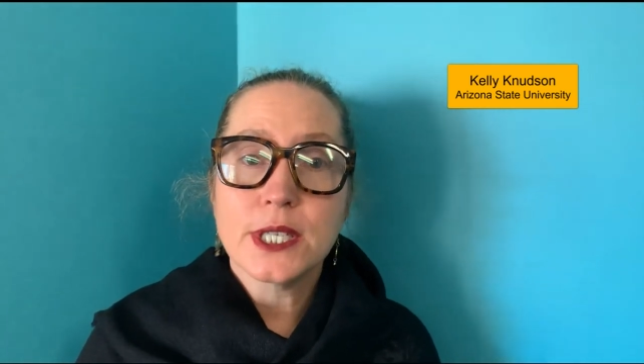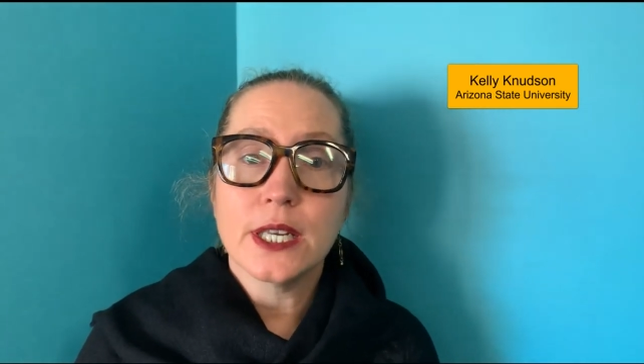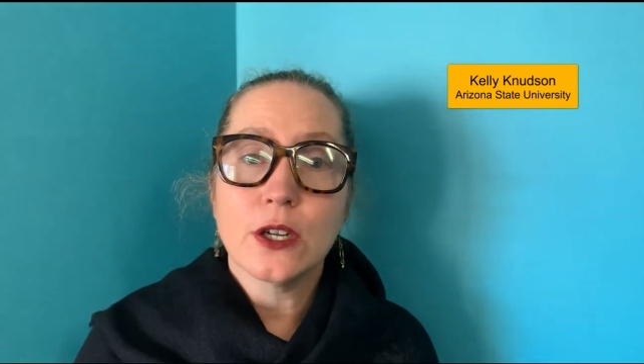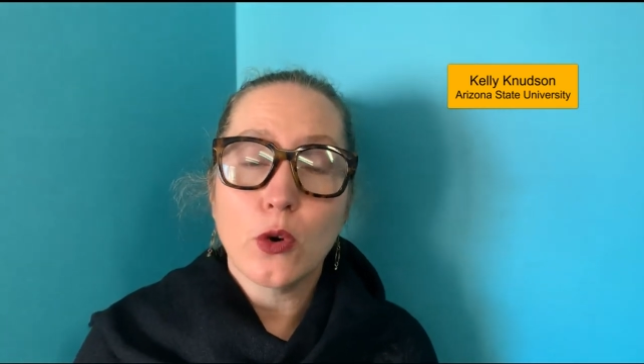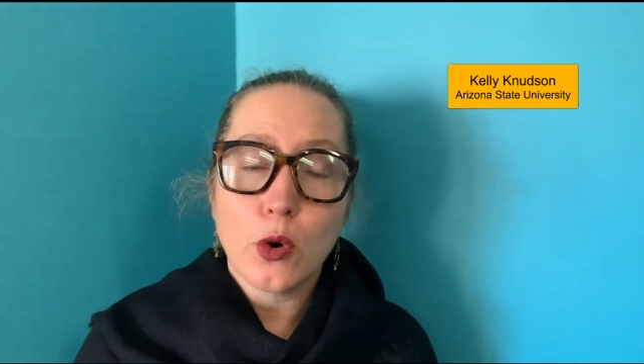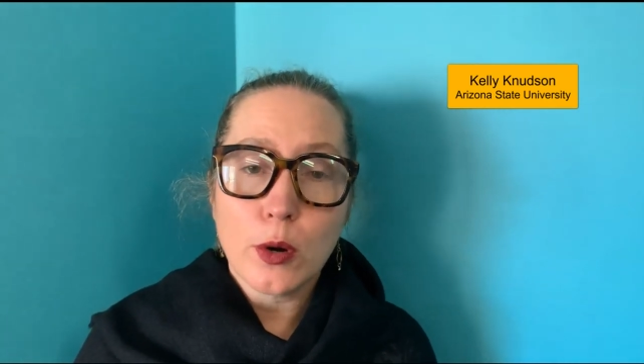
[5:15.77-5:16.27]

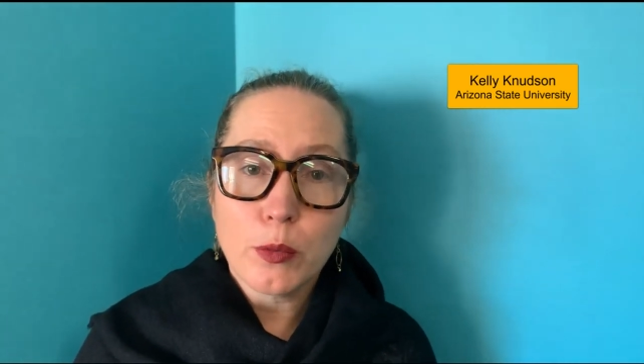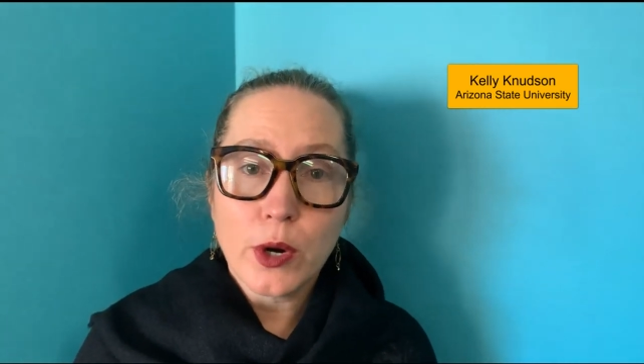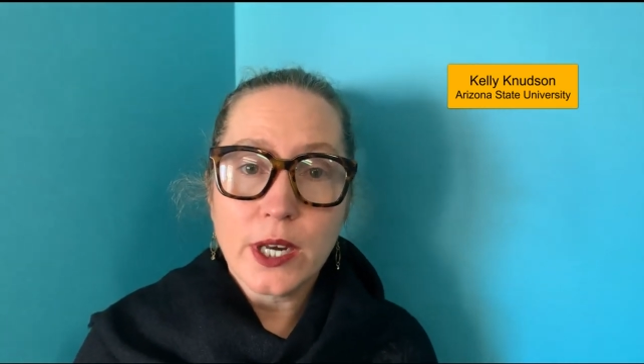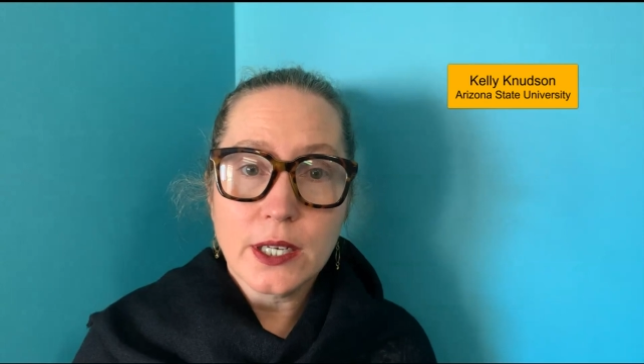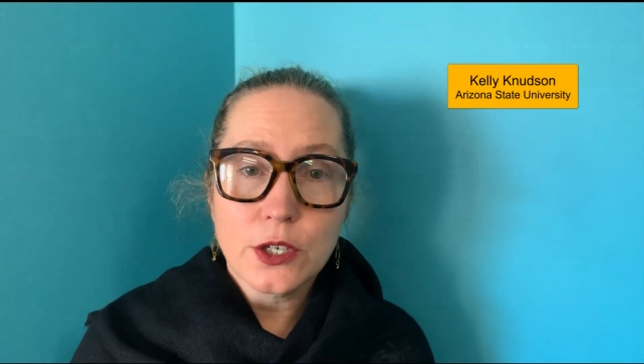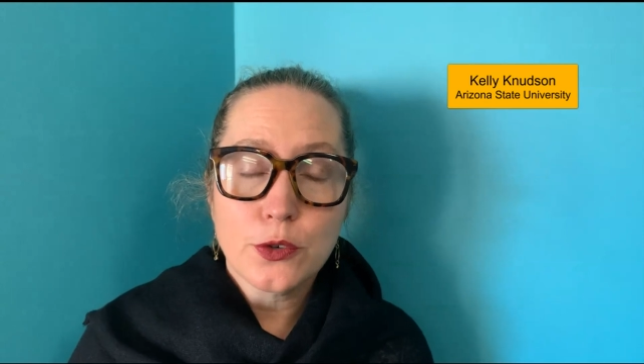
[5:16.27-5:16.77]
get
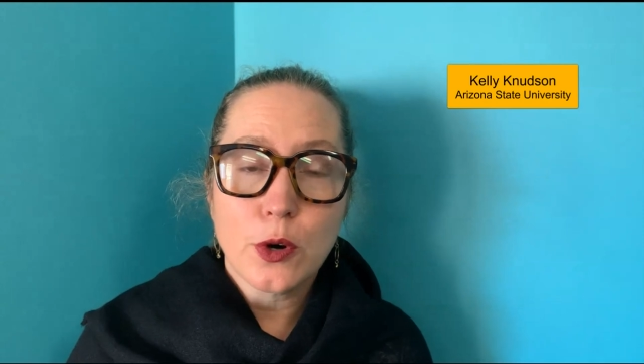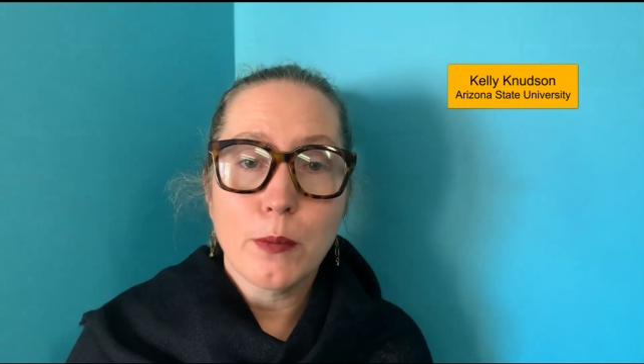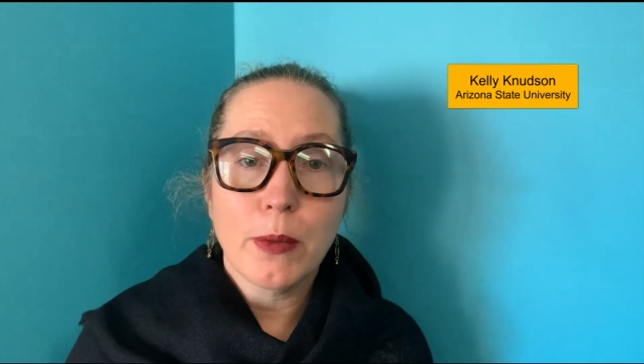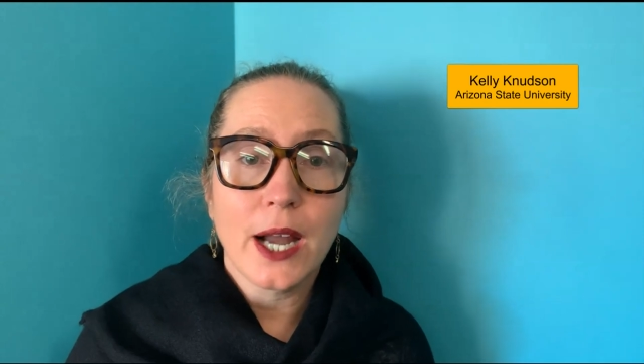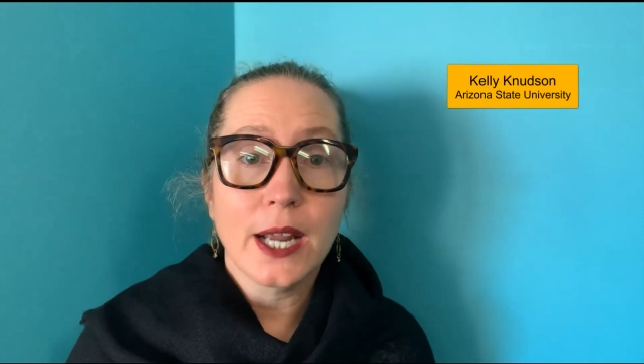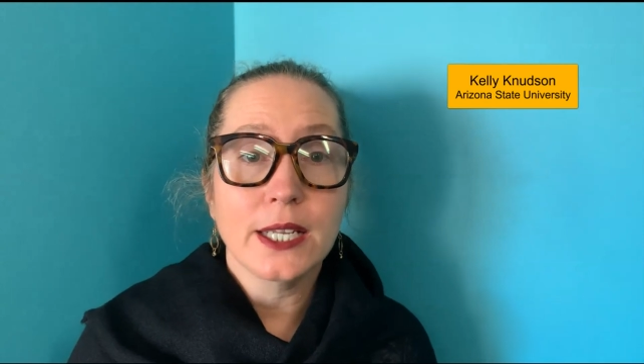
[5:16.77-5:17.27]
incorporated into our
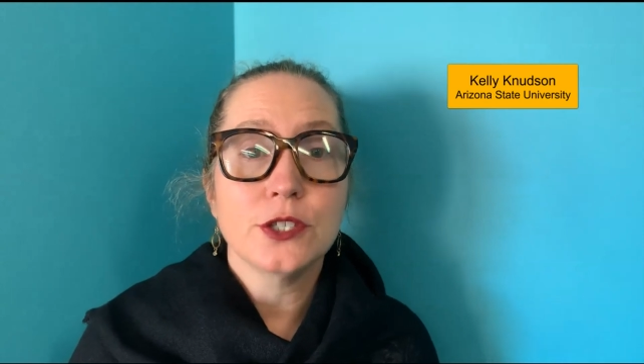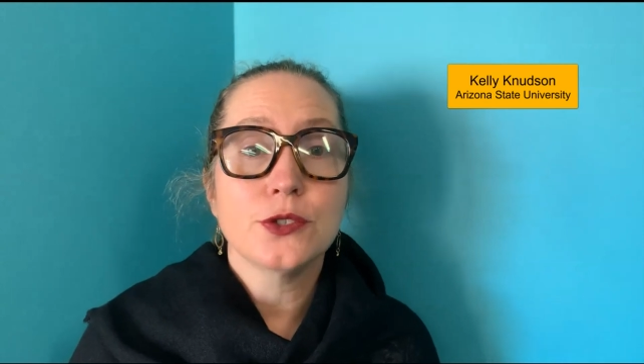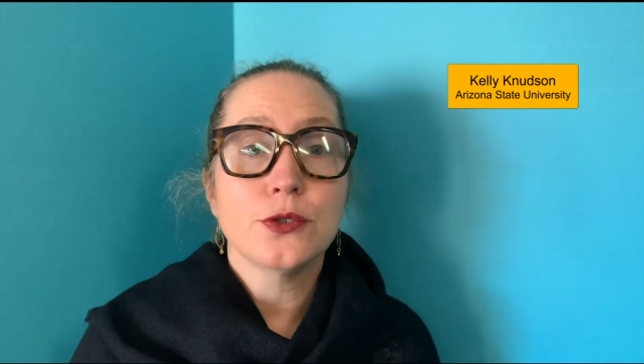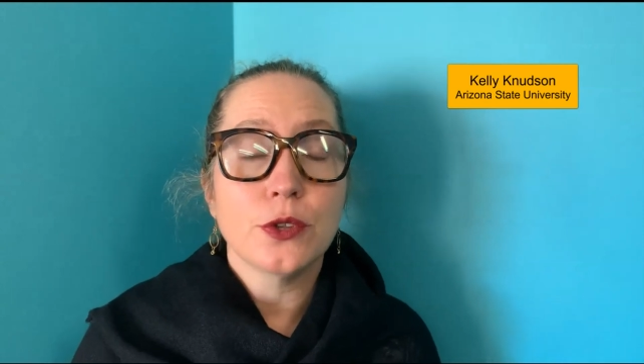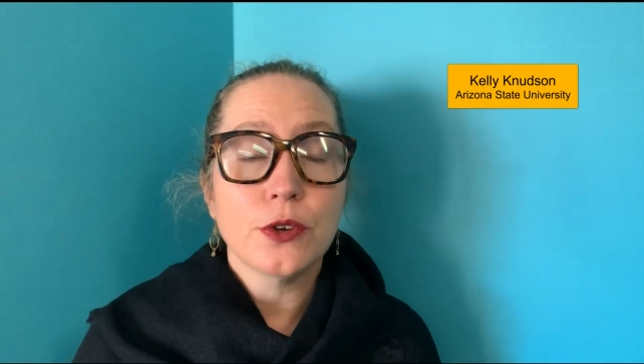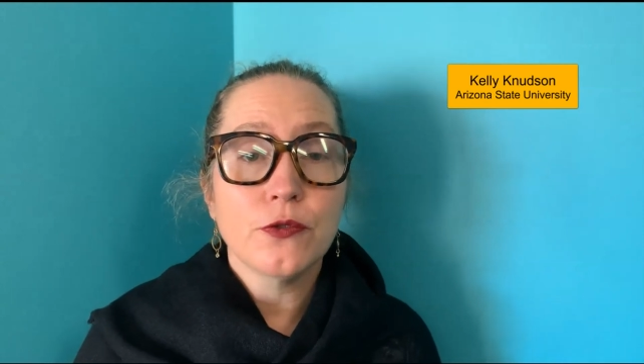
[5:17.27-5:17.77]
bodies
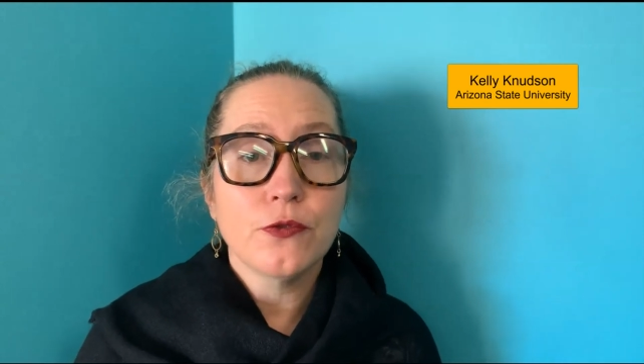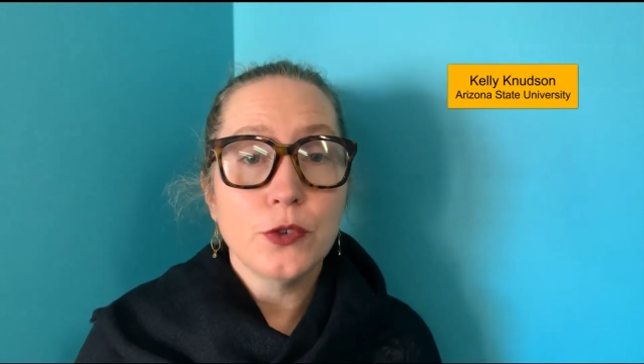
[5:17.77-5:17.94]
through the